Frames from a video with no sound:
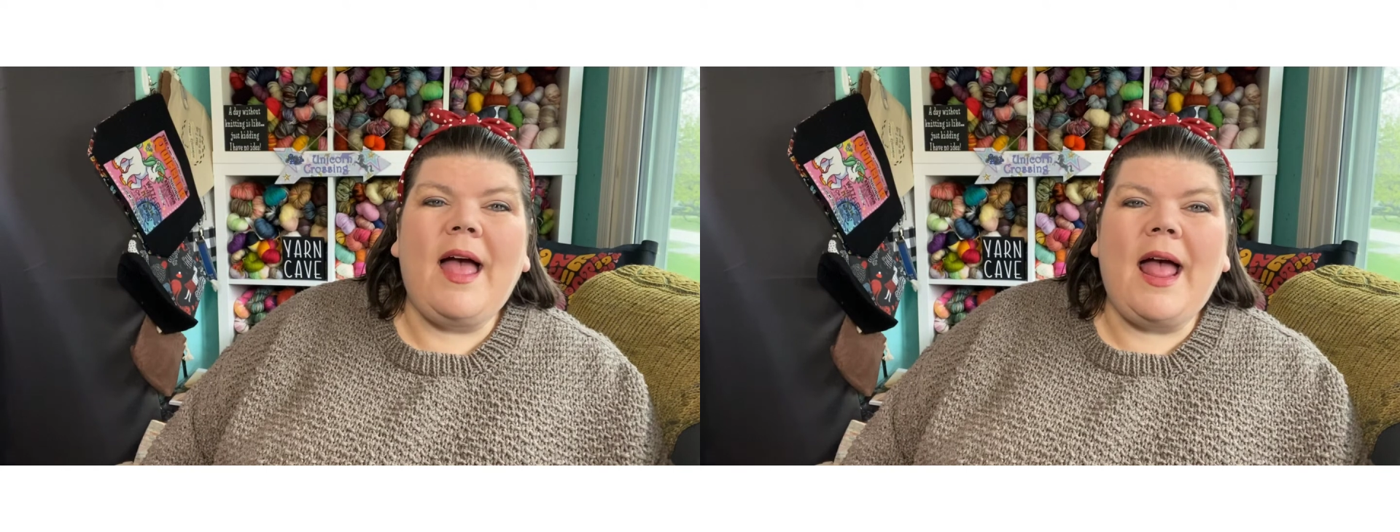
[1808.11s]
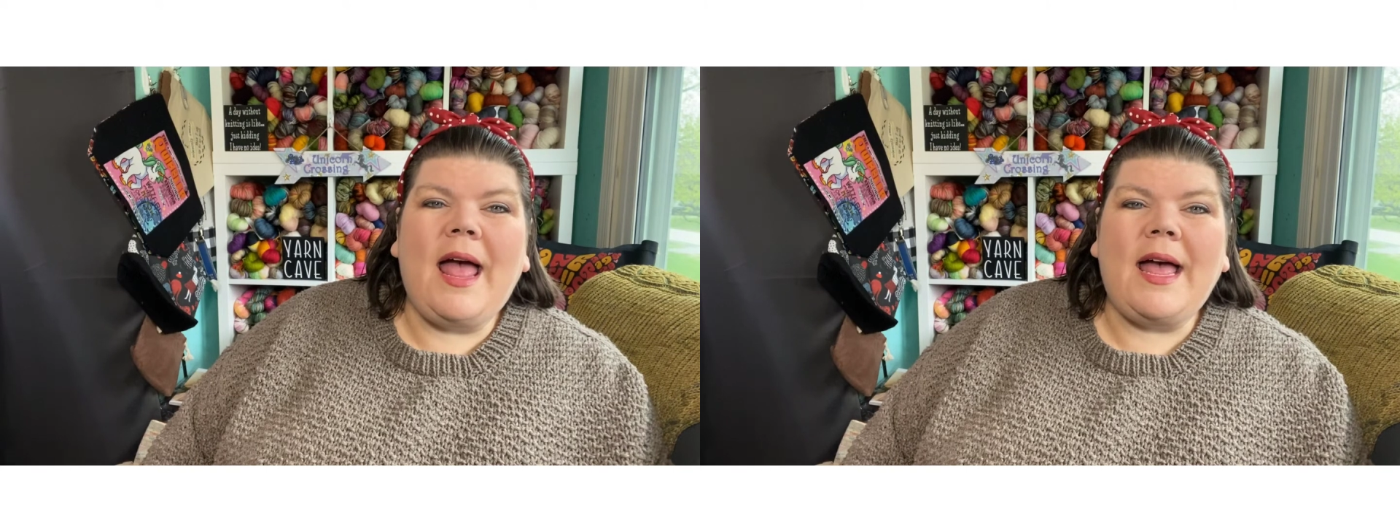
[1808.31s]

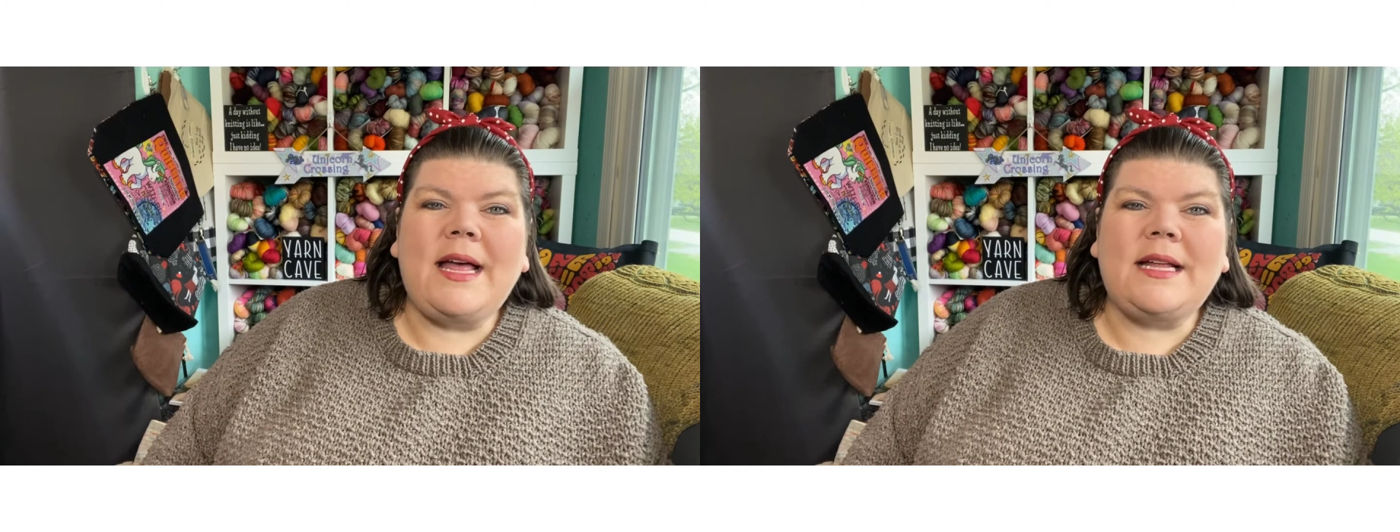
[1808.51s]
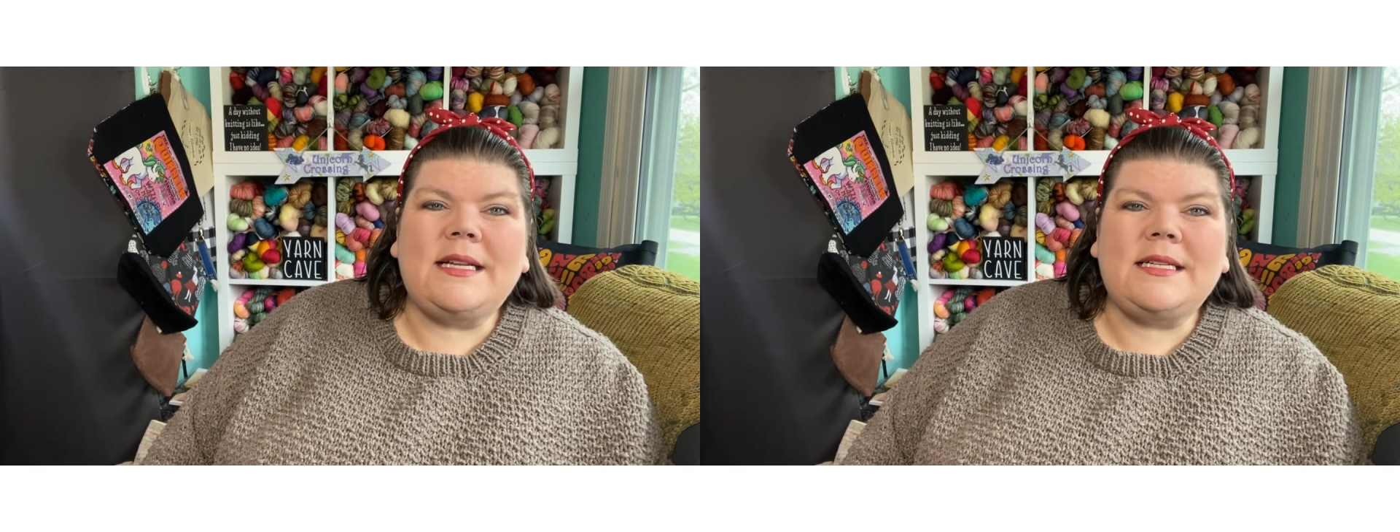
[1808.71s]

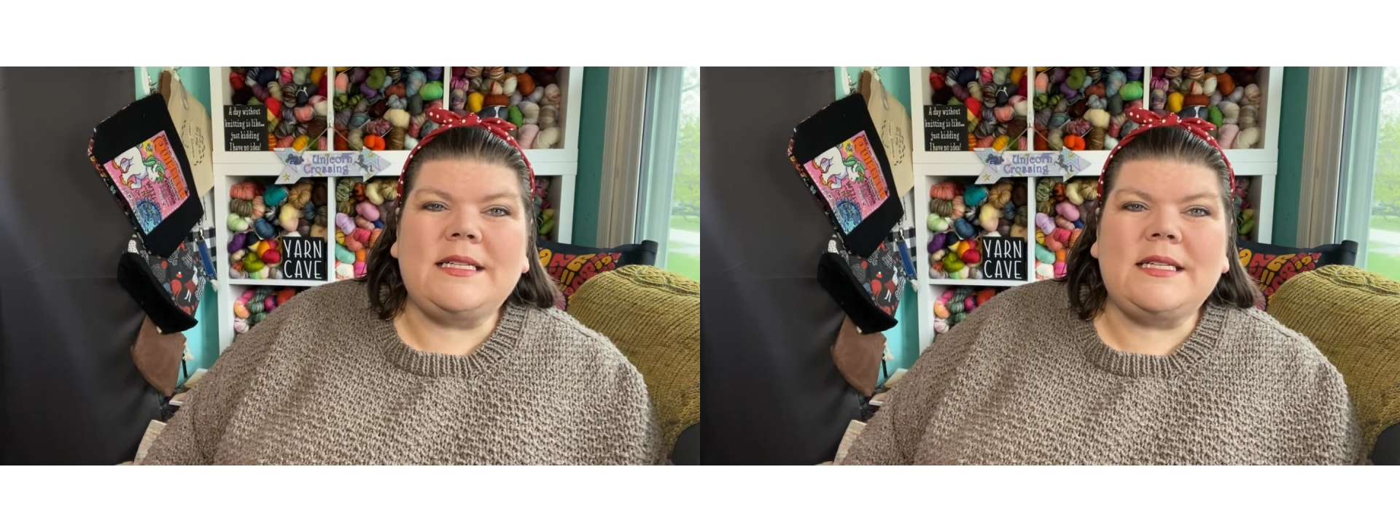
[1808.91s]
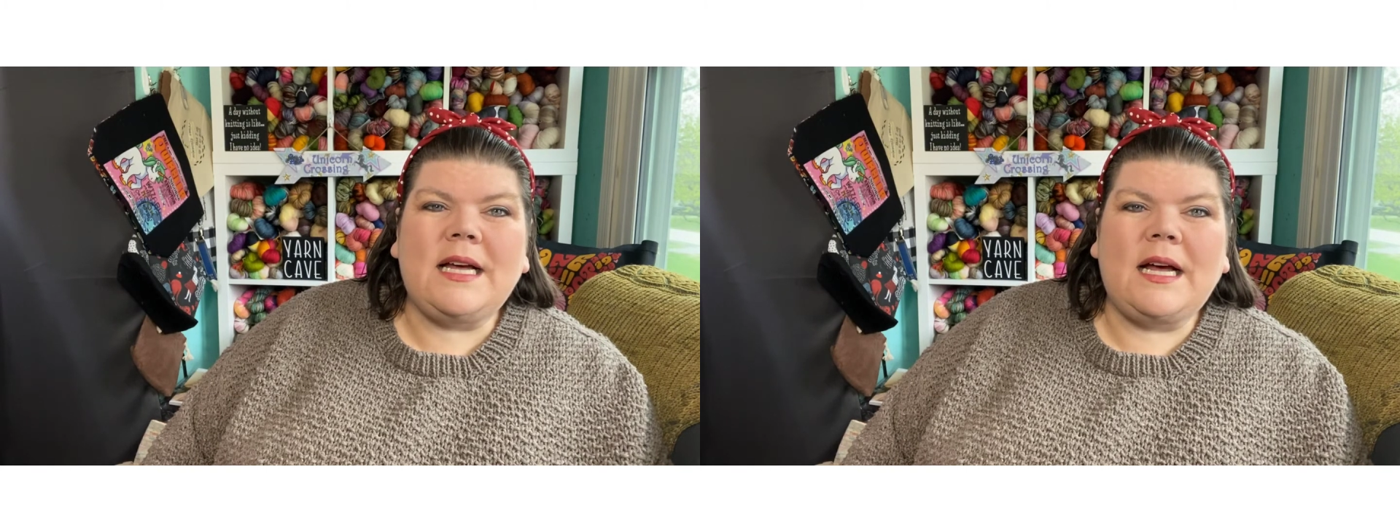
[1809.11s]

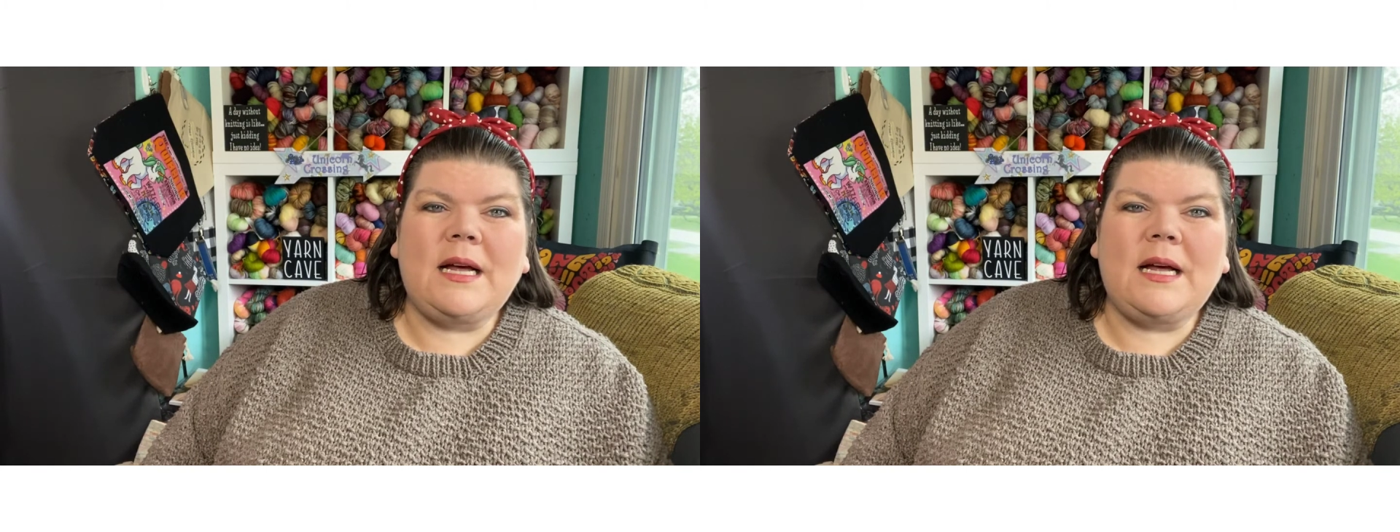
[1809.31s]
And